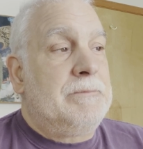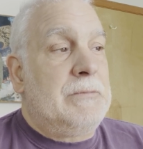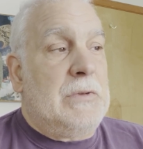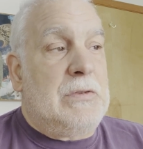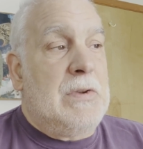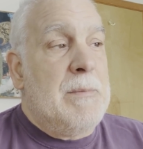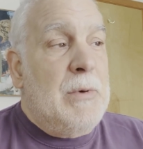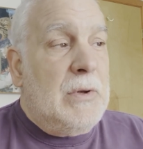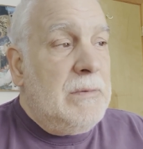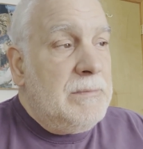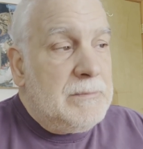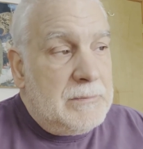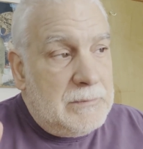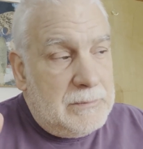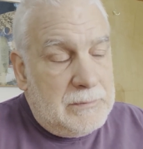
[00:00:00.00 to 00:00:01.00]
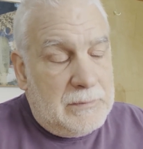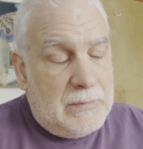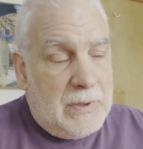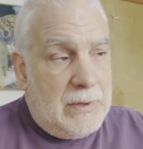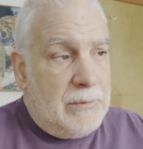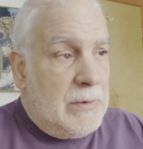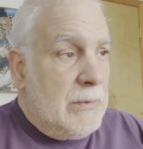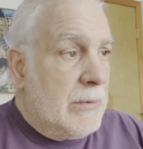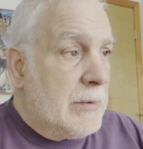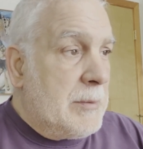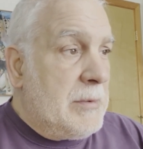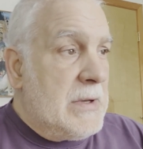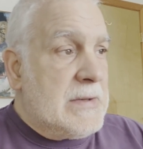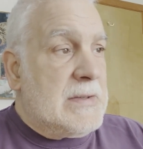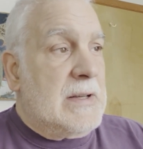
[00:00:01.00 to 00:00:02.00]
symbol, and we will
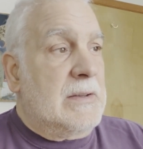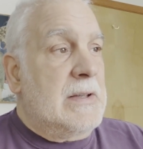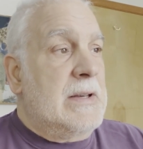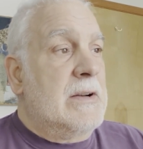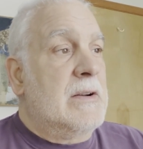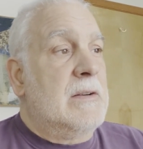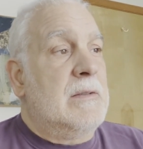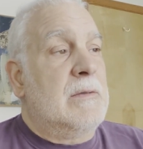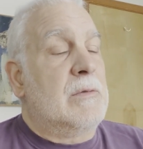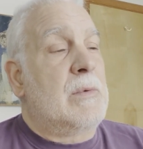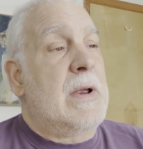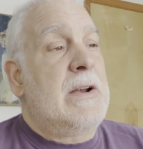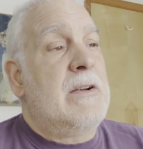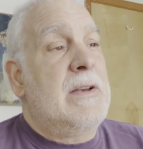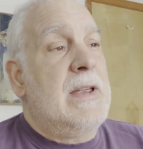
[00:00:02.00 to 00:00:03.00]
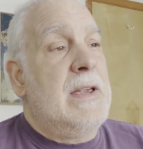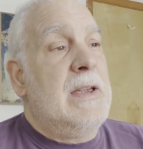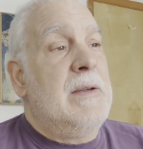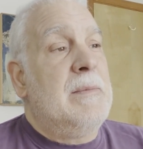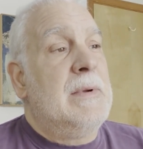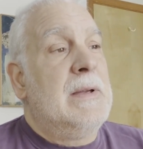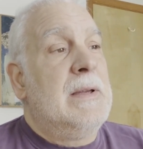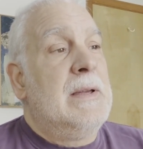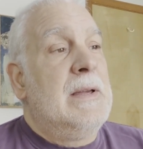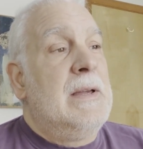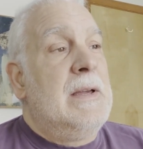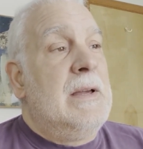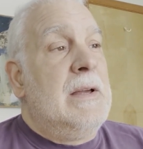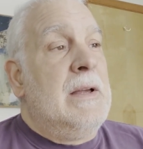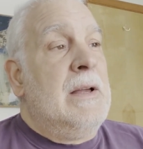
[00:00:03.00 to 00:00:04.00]
replace that later. Writer name,
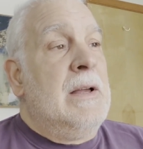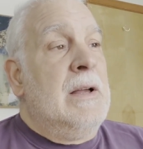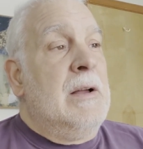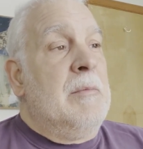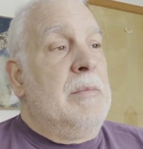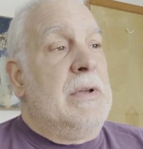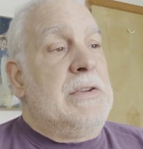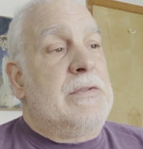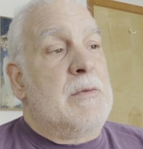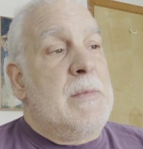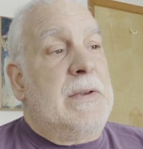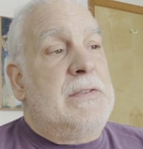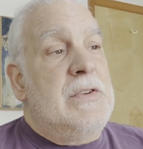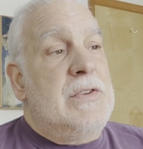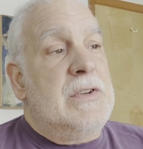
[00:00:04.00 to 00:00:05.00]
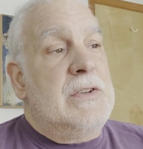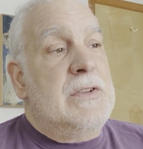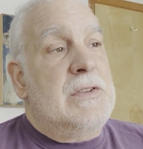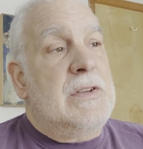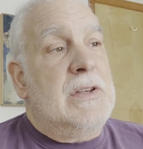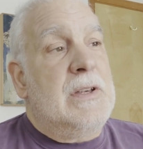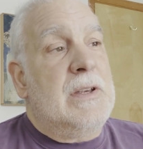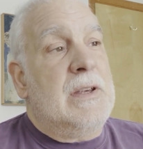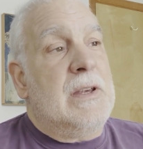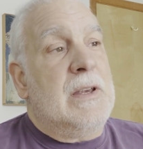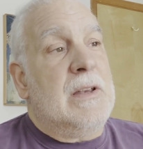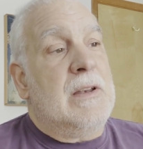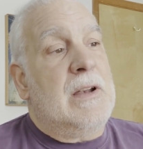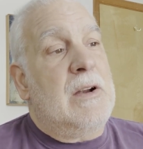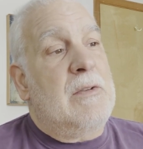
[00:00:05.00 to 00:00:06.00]
place for messages,
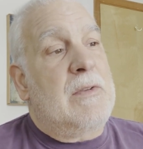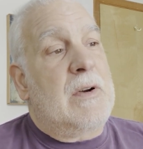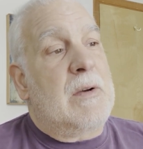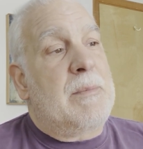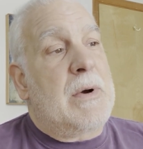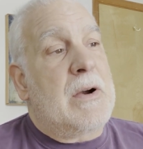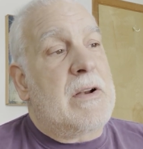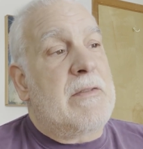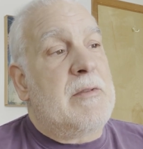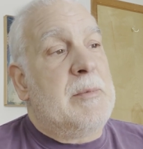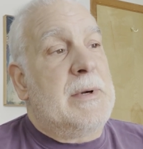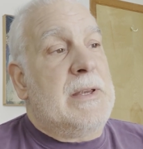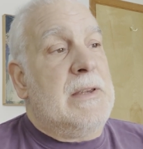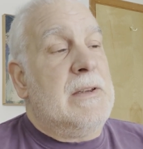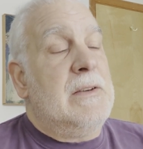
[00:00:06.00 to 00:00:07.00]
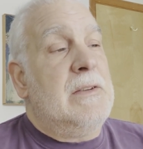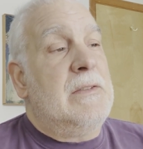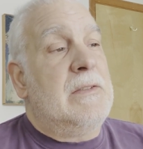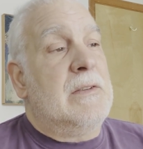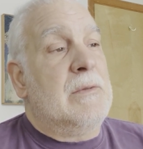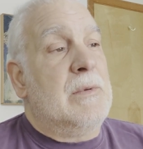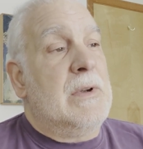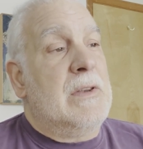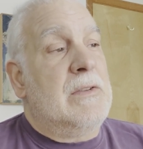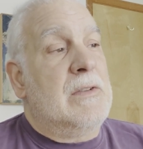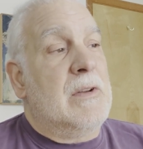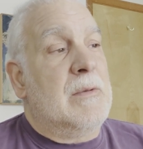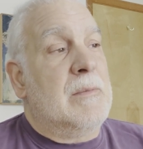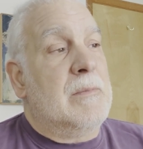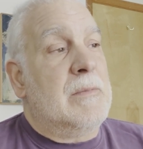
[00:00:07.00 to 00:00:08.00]
and how far apart everybody is with
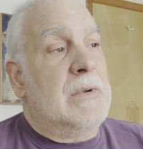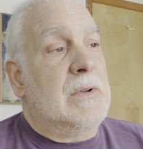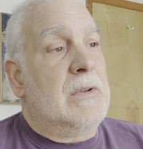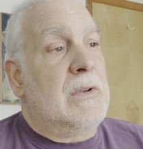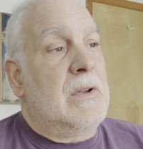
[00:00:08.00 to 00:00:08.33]
some